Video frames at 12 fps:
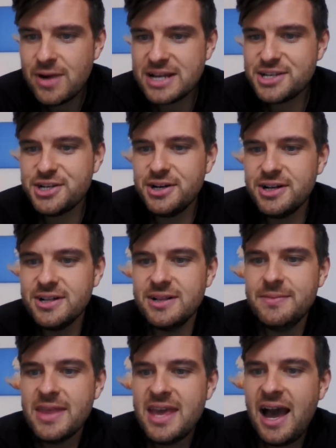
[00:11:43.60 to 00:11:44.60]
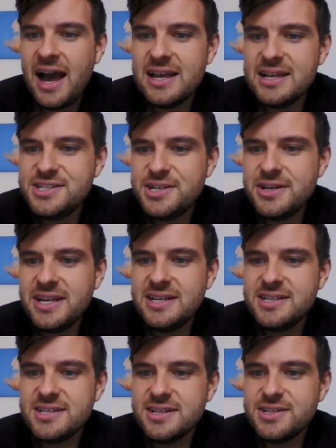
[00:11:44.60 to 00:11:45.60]
Rachel, hi, do you
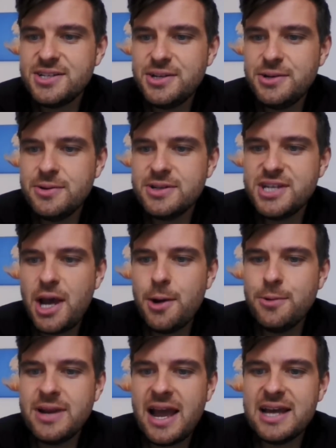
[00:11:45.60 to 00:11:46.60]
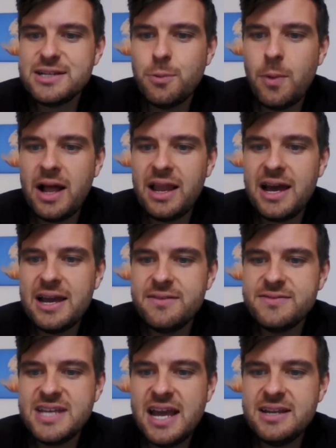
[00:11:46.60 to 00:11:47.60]
need to tone as well? I
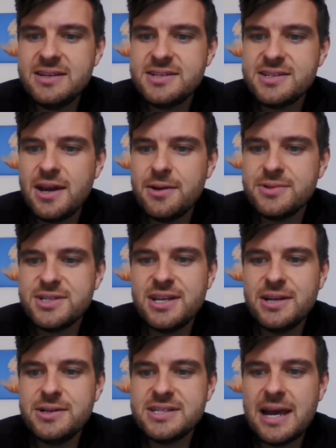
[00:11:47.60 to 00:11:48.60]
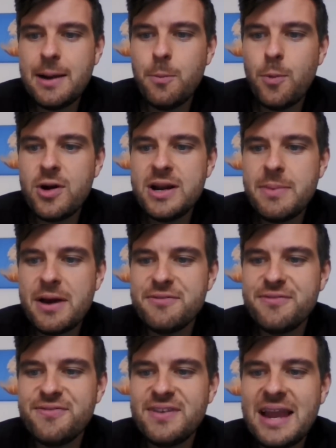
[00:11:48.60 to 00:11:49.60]
have 10 stone to lose and worried
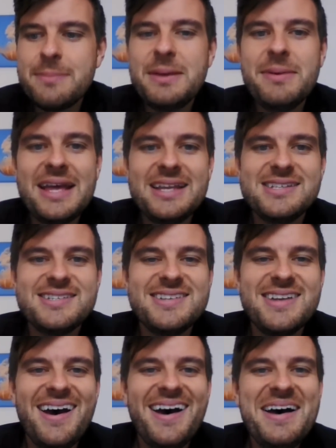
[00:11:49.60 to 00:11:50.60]
about flabby bits.